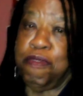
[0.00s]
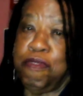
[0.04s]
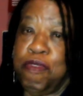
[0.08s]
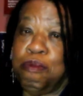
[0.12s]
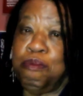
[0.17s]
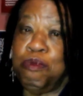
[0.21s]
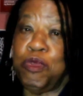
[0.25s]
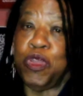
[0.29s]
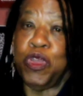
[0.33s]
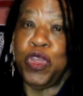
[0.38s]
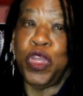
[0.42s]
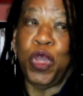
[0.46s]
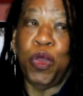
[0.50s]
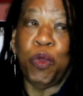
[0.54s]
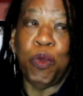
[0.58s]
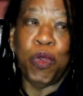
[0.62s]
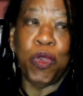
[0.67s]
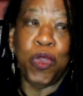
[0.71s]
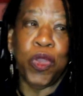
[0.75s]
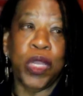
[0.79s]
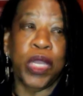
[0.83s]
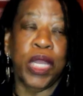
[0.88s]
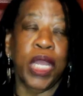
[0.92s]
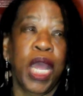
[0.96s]
from New
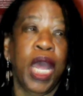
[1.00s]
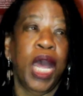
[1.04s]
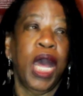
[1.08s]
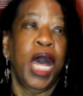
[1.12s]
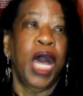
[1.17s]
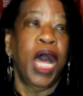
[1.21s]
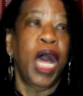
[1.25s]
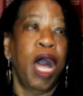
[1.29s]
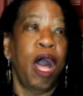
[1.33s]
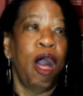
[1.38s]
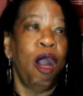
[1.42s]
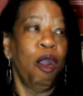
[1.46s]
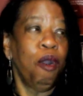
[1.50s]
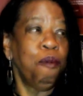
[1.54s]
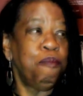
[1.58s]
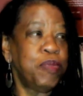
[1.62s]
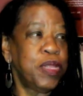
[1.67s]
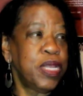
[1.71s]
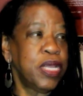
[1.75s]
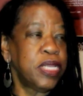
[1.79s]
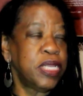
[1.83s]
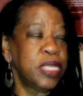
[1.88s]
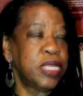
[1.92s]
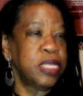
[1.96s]
York up
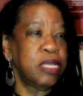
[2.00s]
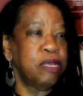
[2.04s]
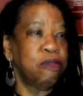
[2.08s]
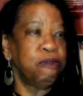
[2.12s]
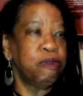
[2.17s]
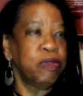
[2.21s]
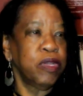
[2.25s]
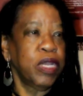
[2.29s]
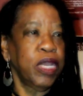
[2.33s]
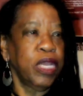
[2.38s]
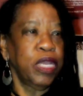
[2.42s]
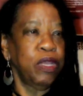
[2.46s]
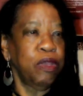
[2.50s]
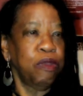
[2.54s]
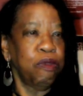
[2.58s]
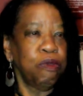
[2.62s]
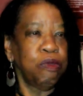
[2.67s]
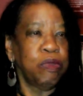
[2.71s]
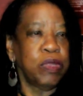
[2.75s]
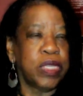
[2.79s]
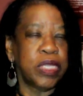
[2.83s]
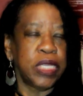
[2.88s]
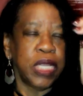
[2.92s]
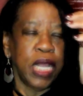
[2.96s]
to
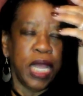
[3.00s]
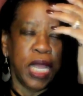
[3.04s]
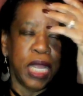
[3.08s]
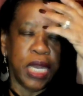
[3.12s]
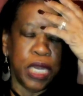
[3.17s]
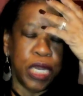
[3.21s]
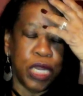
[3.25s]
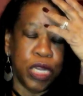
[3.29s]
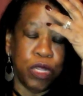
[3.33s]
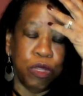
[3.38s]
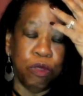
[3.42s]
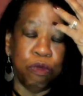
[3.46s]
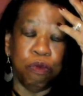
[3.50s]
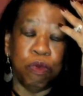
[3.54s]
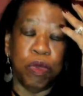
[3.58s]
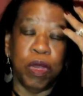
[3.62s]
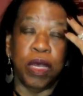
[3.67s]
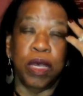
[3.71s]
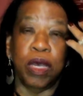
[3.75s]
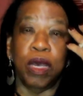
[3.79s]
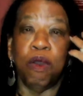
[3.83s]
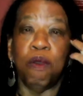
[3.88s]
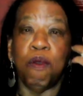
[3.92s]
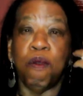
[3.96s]
Syracuse and to
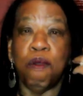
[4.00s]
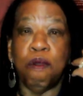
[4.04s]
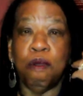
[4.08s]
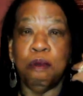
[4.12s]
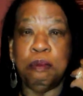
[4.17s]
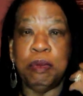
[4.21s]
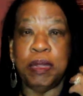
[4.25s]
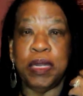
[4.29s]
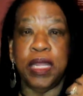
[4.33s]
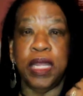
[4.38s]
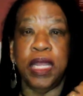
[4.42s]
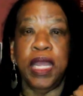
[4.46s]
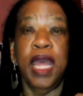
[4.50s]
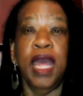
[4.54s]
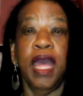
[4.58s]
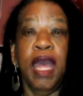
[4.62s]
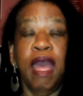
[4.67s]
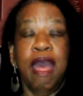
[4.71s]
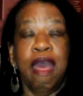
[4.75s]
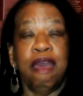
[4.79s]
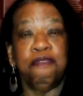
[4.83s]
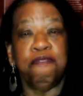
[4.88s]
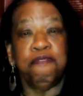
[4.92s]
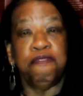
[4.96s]
uh, Albany.
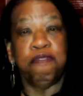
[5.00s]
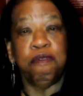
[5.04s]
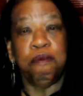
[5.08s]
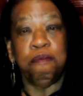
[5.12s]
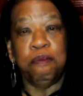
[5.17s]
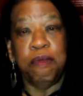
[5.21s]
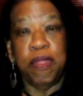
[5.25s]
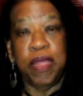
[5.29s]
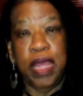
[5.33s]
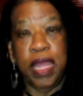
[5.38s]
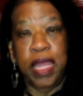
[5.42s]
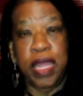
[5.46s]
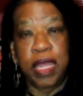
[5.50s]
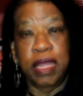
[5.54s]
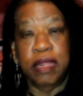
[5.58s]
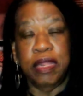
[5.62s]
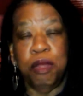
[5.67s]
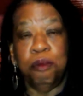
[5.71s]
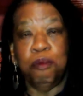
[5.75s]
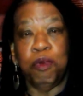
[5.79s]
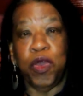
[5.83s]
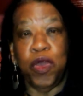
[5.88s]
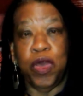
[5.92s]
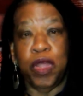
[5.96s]
And from there,
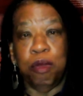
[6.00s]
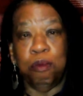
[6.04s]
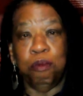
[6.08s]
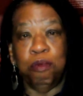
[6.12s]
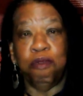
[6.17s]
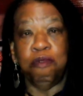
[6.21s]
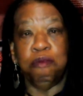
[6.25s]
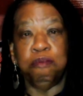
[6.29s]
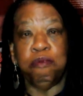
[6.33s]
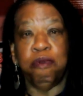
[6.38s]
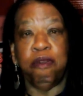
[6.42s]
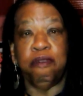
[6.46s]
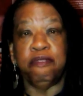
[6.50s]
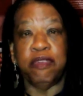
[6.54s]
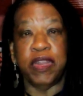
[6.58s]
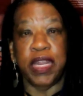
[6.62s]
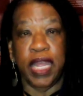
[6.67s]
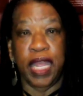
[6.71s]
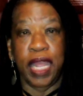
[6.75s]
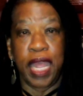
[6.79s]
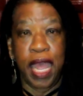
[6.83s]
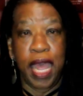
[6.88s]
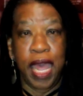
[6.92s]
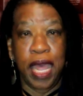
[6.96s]
they were going to move them over to
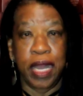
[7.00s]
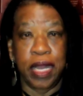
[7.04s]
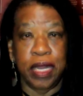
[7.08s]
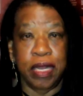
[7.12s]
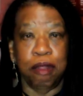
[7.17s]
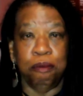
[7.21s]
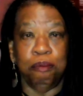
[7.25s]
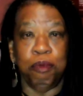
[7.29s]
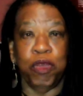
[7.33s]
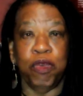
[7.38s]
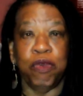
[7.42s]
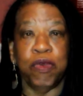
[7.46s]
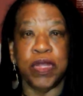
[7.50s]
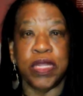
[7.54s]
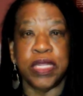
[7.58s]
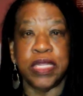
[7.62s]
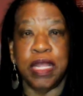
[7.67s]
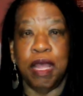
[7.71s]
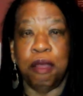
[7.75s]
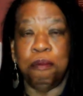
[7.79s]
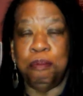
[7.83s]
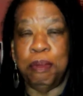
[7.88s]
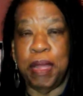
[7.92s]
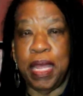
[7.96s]
Canada because
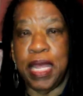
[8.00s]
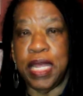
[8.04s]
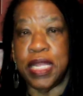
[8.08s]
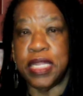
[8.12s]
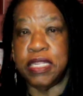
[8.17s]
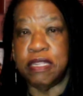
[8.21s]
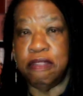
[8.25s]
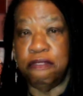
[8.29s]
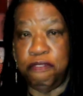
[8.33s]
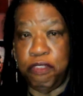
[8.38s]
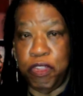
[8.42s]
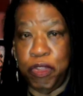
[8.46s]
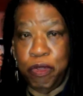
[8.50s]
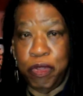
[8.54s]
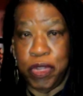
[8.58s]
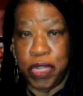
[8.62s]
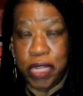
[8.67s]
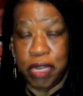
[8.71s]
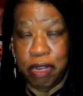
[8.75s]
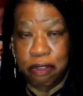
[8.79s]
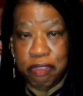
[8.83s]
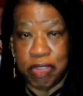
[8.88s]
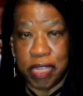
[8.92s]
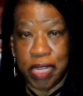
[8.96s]
they passed the
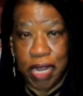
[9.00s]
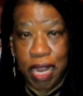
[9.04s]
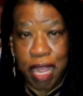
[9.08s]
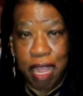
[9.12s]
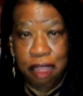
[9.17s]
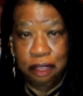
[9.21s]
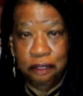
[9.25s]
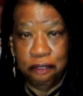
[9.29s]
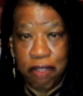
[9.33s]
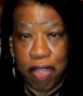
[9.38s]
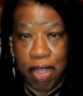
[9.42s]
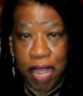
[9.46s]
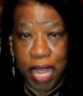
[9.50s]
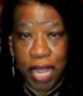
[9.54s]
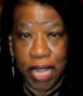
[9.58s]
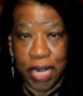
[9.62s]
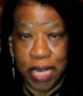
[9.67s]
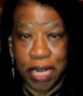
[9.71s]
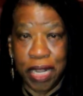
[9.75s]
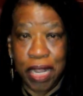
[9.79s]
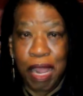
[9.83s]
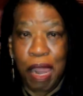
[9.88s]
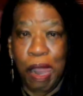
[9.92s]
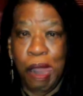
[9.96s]
Fugitive Slave Act,
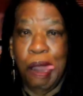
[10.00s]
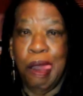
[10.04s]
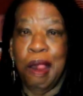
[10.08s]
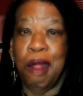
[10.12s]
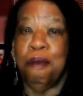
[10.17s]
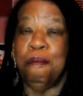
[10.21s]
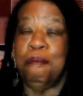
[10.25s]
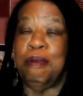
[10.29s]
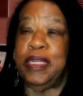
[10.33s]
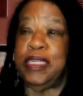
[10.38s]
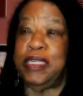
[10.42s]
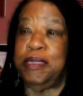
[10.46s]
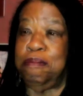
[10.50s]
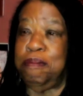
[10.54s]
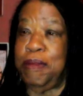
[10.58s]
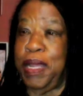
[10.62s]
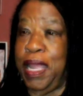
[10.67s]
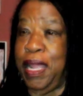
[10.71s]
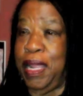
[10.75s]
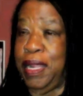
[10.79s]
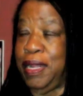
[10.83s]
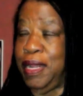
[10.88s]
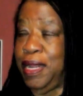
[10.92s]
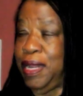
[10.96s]
which
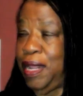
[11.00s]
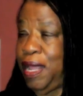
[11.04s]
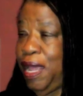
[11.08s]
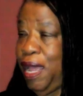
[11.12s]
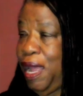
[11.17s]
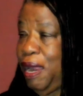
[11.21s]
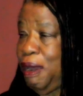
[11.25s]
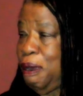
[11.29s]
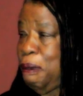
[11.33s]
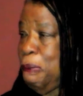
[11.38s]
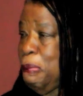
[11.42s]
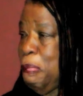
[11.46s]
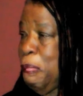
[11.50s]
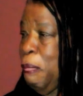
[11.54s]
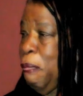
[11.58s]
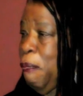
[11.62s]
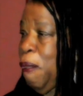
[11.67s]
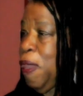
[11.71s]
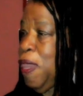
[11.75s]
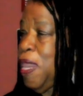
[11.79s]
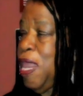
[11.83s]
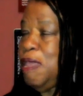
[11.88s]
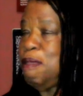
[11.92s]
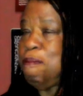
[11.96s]
meant that
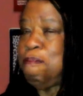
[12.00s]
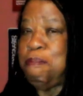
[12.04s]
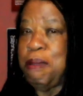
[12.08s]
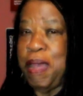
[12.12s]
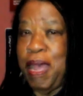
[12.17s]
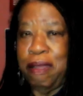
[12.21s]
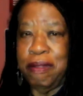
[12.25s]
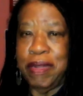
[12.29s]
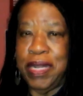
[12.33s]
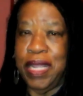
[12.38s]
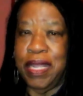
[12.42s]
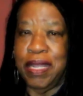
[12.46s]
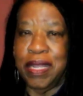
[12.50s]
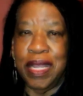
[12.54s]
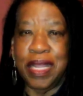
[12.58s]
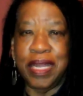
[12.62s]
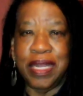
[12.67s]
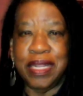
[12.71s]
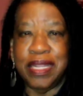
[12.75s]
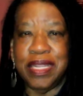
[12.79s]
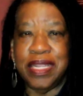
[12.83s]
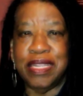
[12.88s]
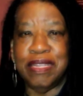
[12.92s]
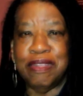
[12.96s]
these bounty
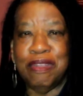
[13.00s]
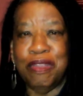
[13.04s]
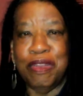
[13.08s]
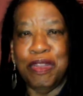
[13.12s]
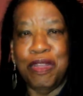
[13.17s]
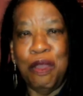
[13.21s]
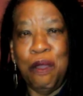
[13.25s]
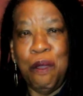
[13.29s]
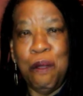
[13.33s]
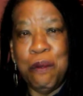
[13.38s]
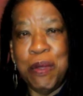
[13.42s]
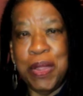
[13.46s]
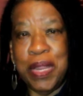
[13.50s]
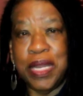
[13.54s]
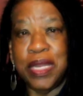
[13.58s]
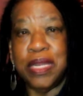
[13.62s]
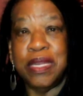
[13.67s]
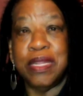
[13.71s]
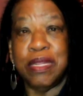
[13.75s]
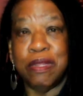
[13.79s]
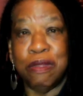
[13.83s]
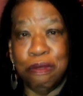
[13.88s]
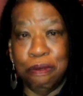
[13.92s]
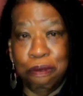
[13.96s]
hunters could go
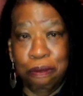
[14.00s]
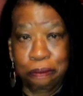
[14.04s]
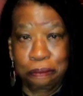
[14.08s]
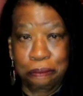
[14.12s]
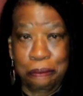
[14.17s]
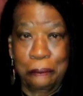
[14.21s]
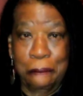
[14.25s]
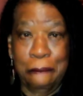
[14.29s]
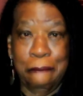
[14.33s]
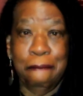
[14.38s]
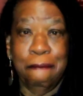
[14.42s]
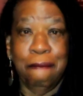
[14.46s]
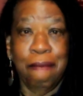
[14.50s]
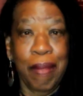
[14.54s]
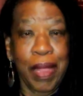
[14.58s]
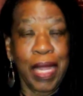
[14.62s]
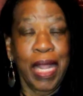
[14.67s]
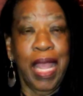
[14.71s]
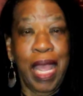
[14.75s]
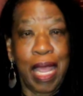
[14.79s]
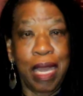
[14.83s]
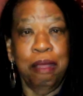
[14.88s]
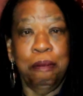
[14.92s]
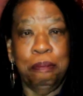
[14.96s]
into
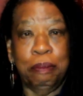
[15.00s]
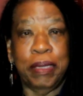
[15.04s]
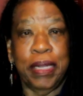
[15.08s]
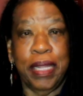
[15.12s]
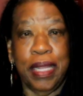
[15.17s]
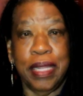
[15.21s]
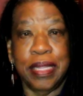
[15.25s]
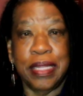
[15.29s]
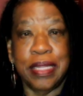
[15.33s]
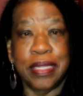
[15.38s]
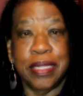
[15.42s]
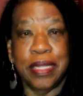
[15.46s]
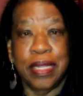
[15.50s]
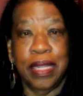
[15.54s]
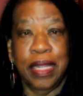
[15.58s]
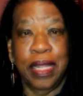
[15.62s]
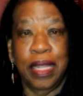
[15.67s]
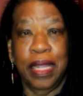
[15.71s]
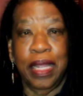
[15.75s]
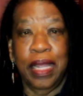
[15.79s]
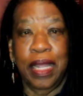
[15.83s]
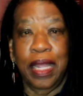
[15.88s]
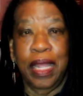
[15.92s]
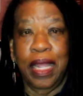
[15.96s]
any place
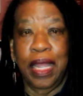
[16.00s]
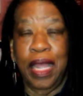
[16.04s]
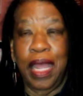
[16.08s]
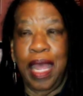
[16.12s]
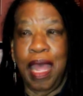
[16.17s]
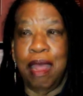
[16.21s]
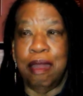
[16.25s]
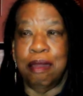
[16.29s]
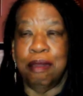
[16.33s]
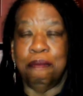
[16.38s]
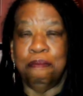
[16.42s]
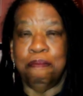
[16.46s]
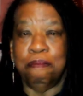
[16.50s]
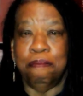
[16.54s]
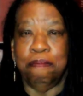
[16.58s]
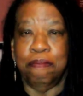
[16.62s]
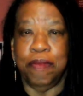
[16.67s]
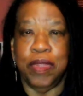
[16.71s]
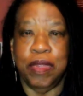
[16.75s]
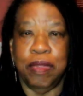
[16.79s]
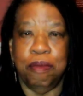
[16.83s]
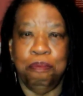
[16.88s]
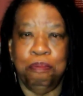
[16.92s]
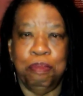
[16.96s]
and
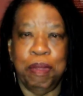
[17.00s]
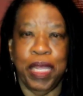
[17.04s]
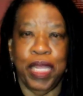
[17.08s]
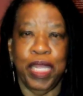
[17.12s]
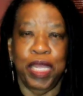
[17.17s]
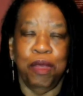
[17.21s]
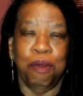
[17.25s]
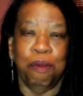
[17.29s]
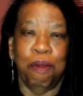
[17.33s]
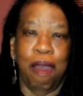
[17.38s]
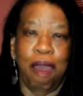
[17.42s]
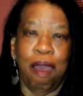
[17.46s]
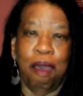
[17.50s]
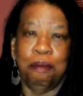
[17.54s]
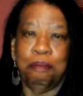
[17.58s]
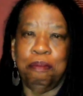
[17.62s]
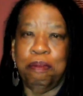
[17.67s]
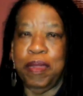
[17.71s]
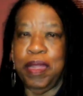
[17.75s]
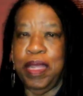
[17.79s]
pick you up.